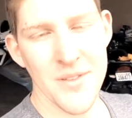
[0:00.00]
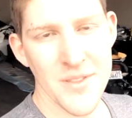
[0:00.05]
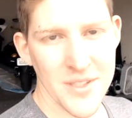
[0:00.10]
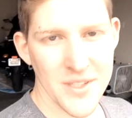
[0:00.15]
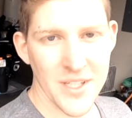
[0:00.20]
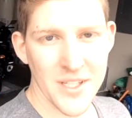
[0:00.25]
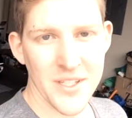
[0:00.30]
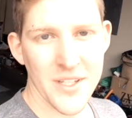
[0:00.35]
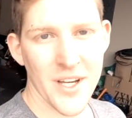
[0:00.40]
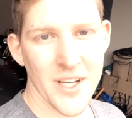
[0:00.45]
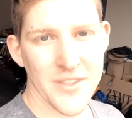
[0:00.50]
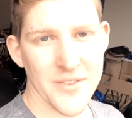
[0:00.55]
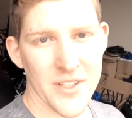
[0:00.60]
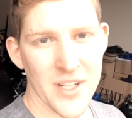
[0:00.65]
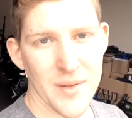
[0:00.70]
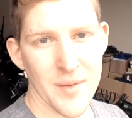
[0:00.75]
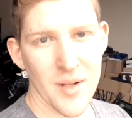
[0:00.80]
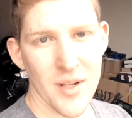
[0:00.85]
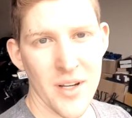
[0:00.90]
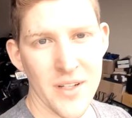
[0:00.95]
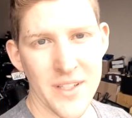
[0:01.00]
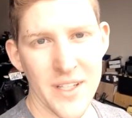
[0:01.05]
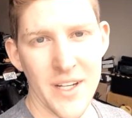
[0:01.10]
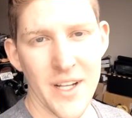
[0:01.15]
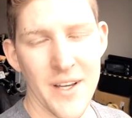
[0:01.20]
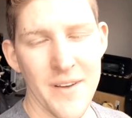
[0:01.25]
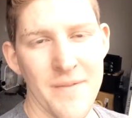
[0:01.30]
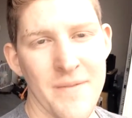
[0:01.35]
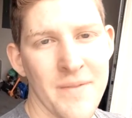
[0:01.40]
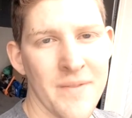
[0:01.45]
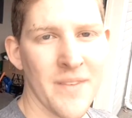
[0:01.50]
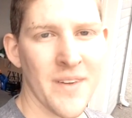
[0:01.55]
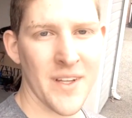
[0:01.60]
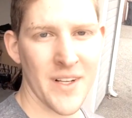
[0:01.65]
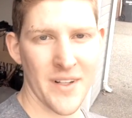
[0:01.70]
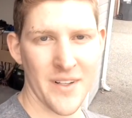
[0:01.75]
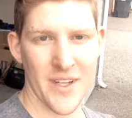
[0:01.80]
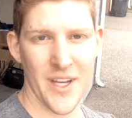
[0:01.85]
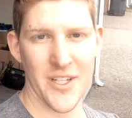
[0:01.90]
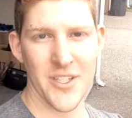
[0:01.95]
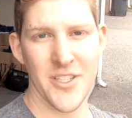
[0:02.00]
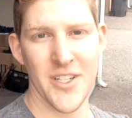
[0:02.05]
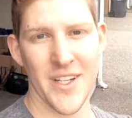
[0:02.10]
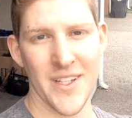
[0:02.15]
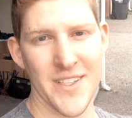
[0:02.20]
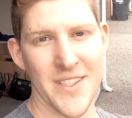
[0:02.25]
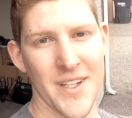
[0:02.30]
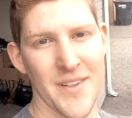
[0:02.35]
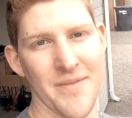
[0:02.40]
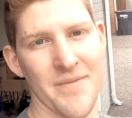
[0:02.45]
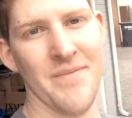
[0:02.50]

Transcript: So thank you guys for coming along today. Catch you next time.